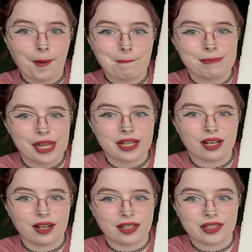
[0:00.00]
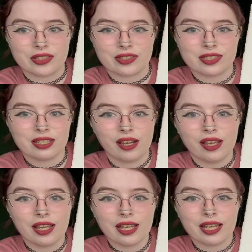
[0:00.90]
because
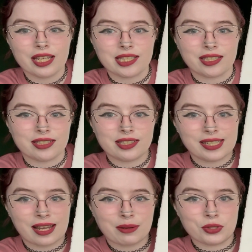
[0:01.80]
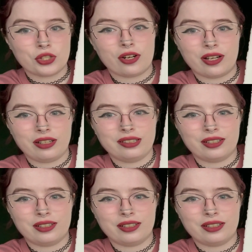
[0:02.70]
it's a snapshot